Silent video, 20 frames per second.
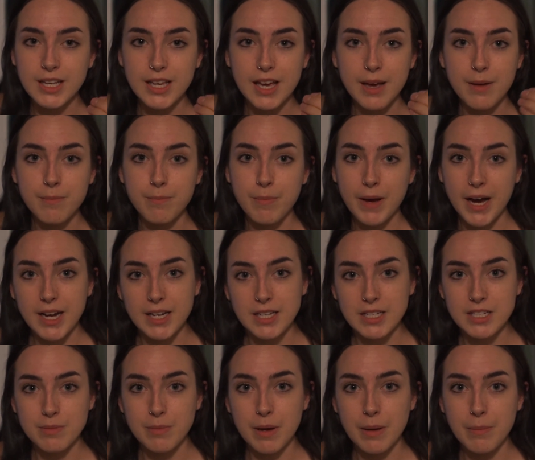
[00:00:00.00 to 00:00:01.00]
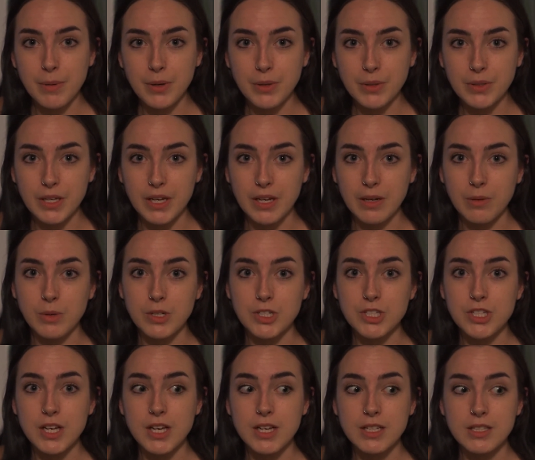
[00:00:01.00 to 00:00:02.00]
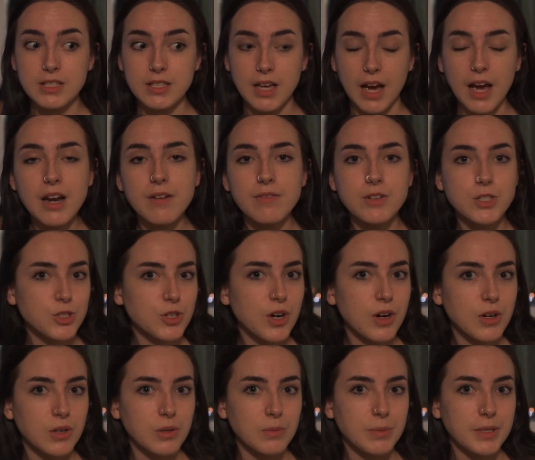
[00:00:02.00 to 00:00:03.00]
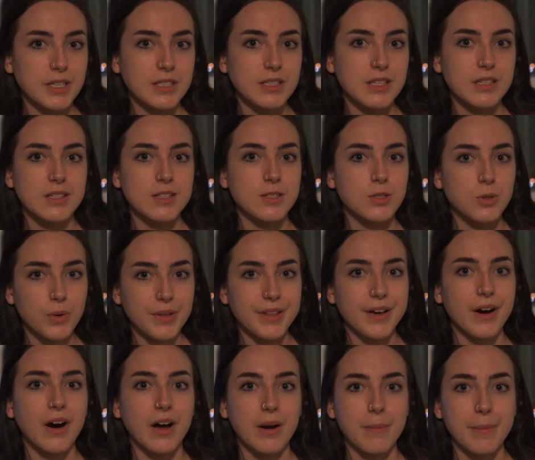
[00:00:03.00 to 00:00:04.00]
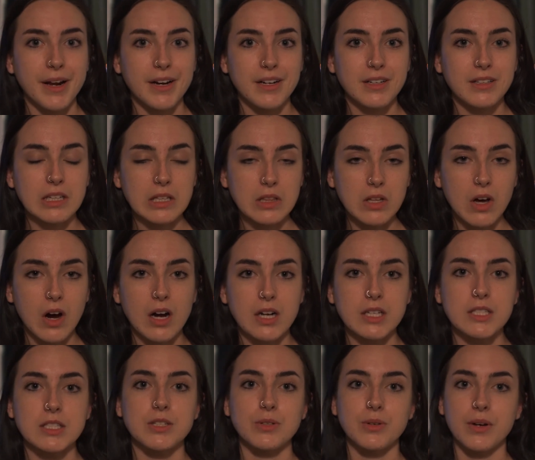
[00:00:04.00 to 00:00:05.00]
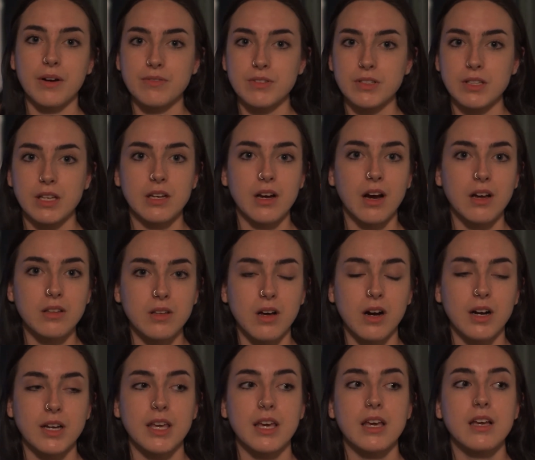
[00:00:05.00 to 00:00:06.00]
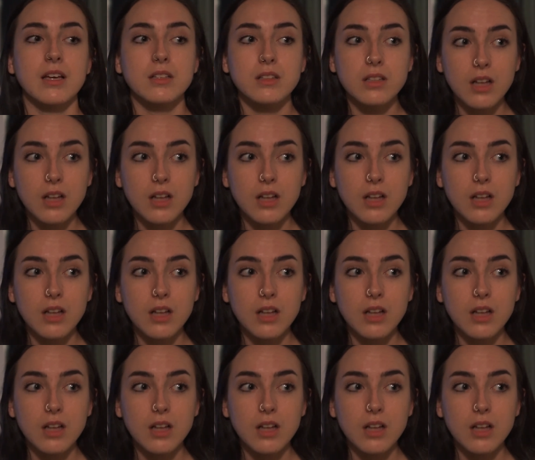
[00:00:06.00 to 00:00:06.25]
to get back into my building, which it's kind of a struggle because it's a door that automatically locks and you have to like unlock it.